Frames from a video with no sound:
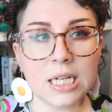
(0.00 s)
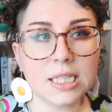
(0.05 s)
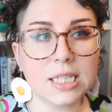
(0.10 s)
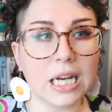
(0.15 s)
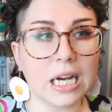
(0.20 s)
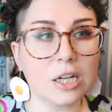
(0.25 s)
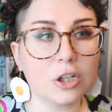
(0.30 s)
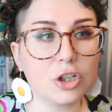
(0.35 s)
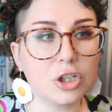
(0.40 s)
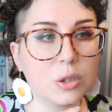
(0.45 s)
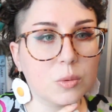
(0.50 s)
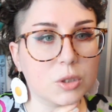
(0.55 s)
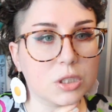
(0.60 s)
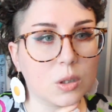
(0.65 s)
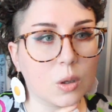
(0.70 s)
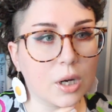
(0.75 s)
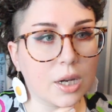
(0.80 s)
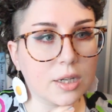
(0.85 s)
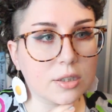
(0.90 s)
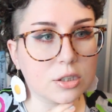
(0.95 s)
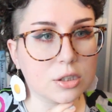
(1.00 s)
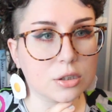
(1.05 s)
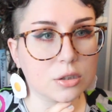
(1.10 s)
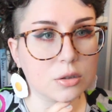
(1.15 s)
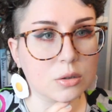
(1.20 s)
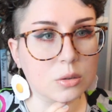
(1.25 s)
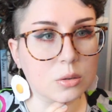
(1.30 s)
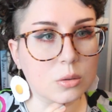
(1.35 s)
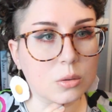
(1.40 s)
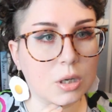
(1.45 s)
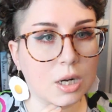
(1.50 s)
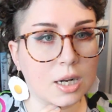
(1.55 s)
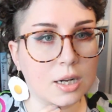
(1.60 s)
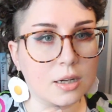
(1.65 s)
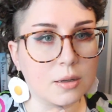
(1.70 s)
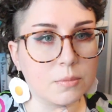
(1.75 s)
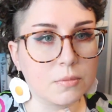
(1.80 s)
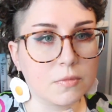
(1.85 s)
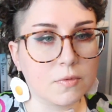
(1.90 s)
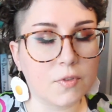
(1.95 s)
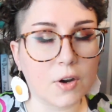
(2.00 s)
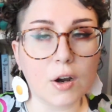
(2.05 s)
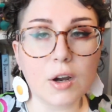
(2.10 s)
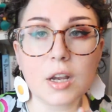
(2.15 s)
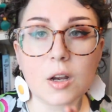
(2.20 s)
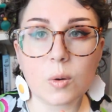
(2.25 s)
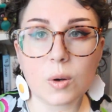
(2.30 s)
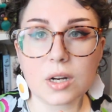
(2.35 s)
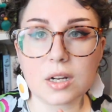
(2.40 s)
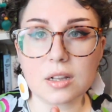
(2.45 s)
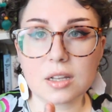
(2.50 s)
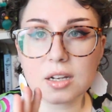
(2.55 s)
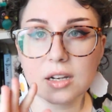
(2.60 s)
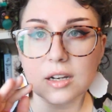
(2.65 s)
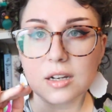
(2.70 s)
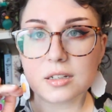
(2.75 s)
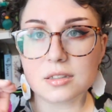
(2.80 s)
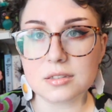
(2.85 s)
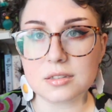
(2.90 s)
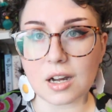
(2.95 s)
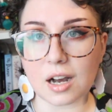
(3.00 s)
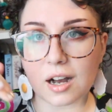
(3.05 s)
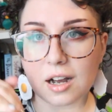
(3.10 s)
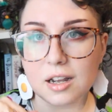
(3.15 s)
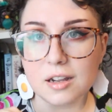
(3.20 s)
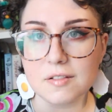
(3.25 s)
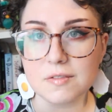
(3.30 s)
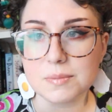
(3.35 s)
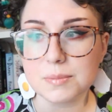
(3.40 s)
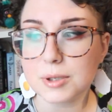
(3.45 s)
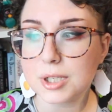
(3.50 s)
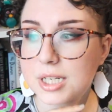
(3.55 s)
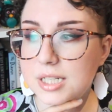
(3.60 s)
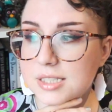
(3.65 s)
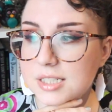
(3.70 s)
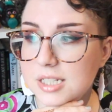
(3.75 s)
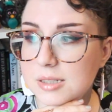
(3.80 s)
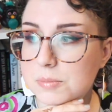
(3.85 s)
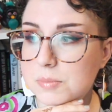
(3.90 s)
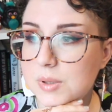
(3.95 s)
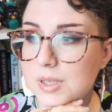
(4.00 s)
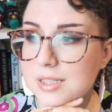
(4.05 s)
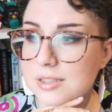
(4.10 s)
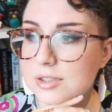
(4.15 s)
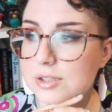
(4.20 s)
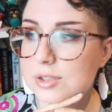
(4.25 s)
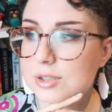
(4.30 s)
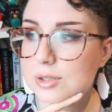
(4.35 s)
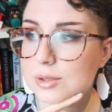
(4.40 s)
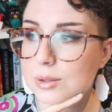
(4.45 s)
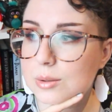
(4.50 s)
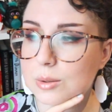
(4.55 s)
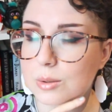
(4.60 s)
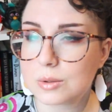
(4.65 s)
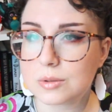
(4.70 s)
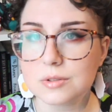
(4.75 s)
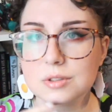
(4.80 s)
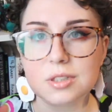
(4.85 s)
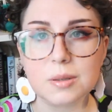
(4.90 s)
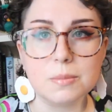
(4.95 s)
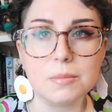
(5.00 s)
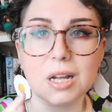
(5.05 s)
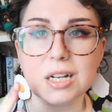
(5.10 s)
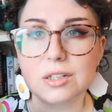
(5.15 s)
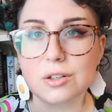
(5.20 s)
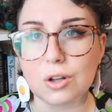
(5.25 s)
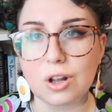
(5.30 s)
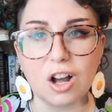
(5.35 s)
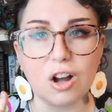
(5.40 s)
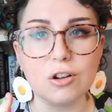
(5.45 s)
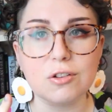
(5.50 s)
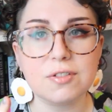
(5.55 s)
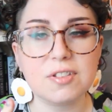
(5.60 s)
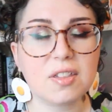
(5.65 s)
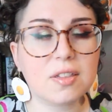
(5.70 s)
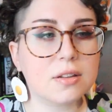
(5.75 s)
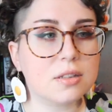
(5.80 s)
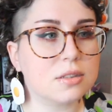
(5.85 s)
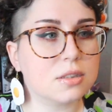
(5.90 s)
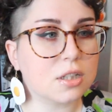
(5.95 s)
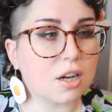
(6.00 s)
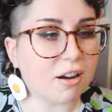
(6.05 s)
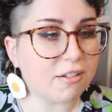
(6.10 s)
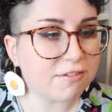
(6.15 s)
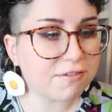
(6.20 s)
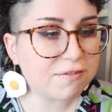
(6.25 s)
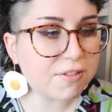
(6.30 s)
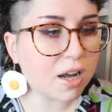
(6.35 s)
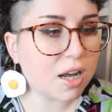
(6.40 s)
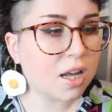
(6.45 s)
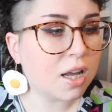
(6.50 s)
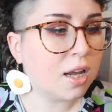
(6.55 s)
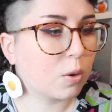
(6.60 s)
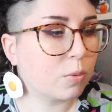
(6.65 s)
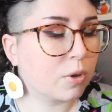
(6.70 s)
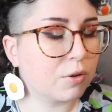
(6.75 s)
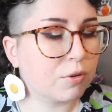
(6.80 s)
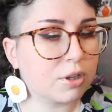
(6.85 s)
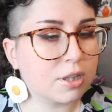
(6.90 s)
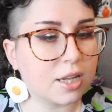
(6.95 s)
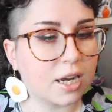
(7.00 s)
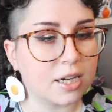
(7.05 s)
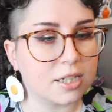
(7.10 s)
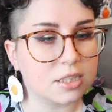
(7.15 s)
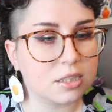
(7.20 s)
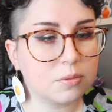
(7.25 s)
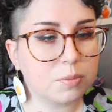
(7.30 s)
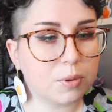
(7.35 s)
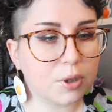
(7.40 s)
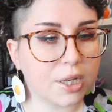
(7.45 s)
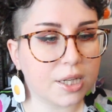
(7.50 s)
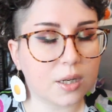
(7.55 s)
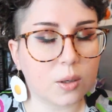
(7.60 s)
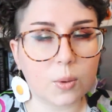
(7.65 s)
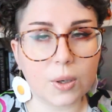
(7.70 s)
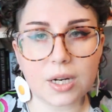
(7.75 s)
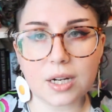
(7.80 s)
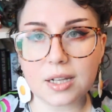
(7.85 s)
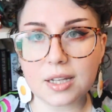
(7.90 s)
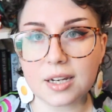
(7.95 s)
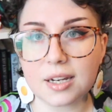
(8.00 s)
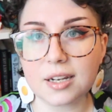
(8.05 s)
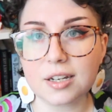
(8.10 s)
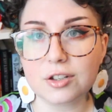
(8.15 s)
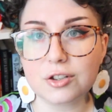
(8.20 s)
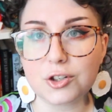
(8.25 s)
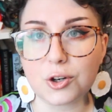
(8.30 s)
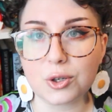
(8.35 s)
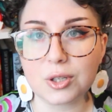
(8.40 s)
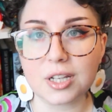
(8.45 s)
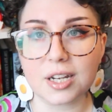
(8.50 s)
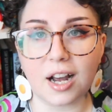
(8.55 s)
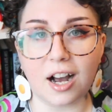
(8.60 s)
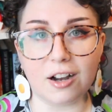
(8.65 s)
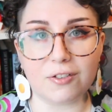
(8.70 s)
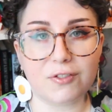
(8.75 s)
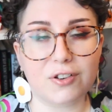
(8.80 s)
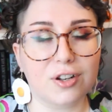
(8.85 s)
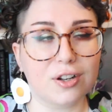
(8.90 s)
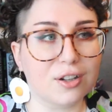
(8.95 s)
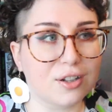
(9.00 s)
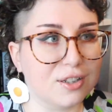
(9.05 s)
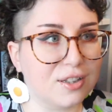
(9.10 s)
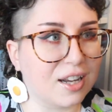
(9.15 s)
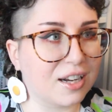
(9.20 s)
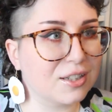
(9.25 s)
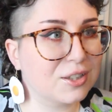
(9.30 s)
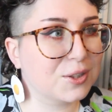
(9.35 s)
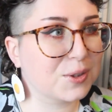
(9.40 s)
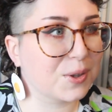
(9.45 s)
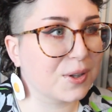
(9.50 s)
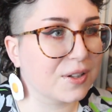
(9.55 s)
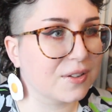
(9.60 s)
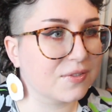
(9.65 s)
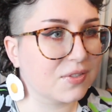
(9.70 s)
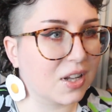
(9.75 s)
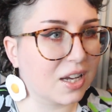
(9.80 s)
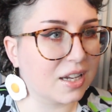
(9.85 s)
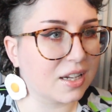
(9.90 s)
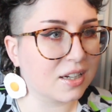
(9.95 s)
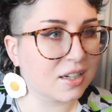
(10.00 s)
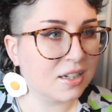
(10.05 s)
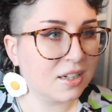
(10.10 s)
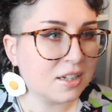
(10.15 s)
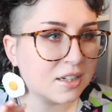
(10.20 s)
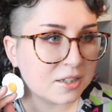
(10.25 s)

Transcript: that she was going to very quickly dive pretty deep into some mental health stuff. We realized pretty quickly, shortly after that sort of like